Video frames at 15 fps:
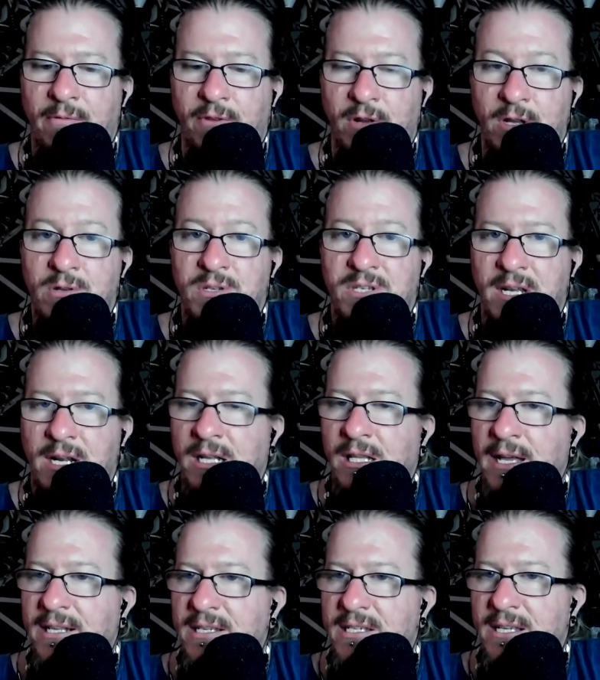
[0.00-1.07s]
for you, Sid, I'd
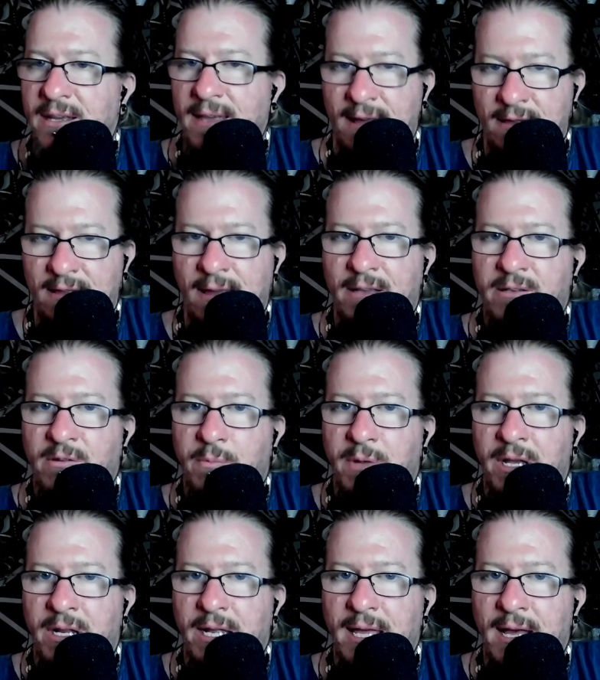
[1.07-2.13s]
like to say again, thanks for
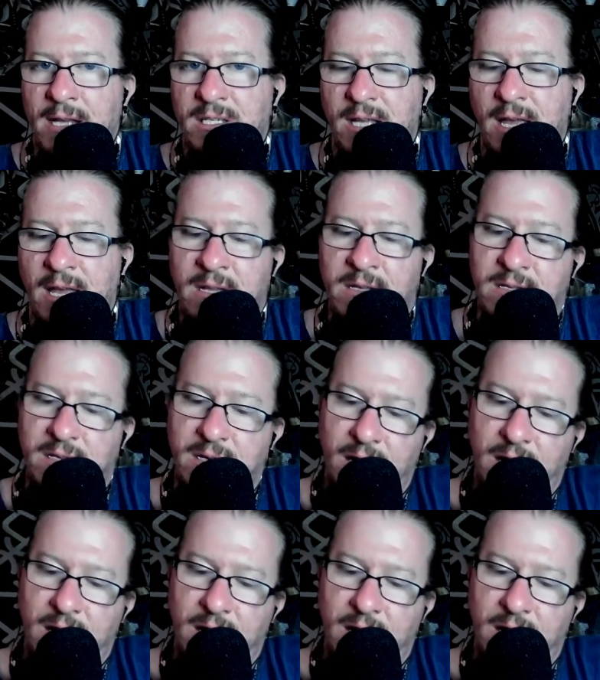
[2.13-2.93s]
being a guest. And